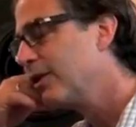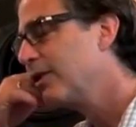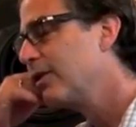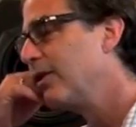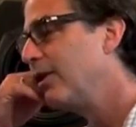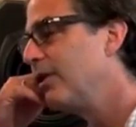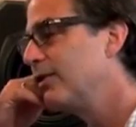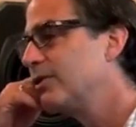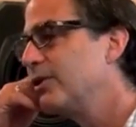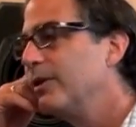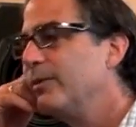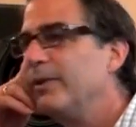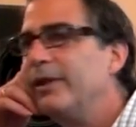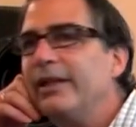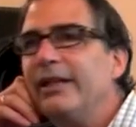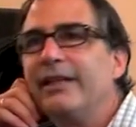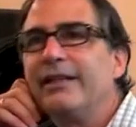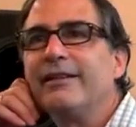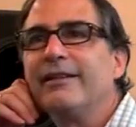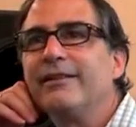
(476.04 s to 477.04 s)
call Jim and
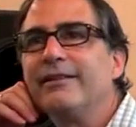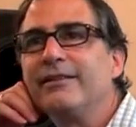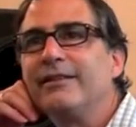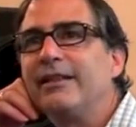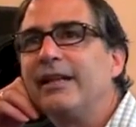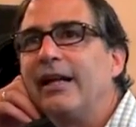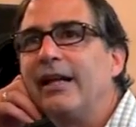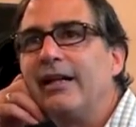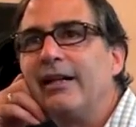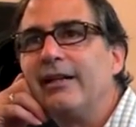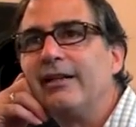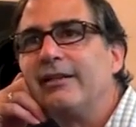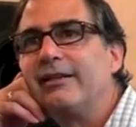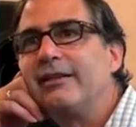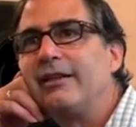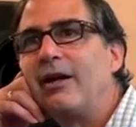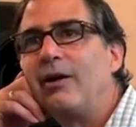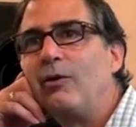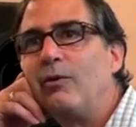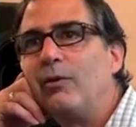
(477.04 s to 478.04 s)
Ethan, get it
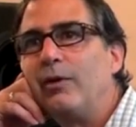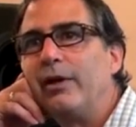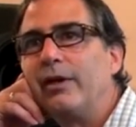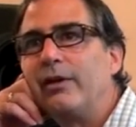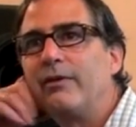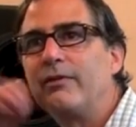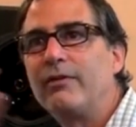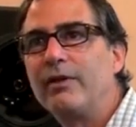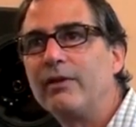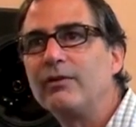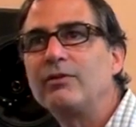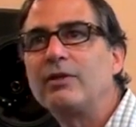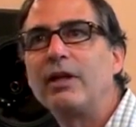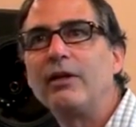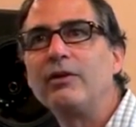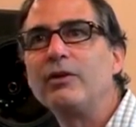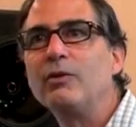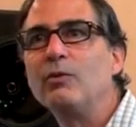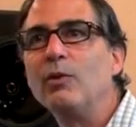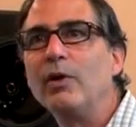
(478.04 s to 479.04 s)
dealt with. They'll
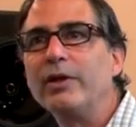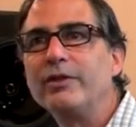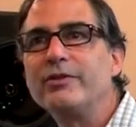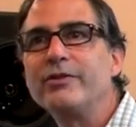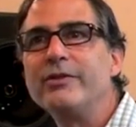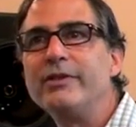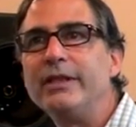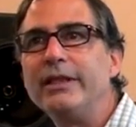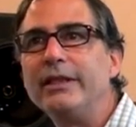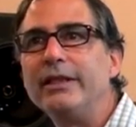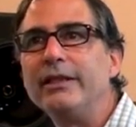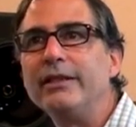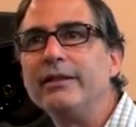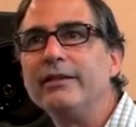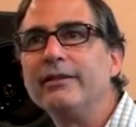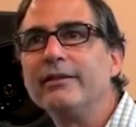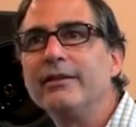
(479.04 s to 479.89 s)
tell you what you need.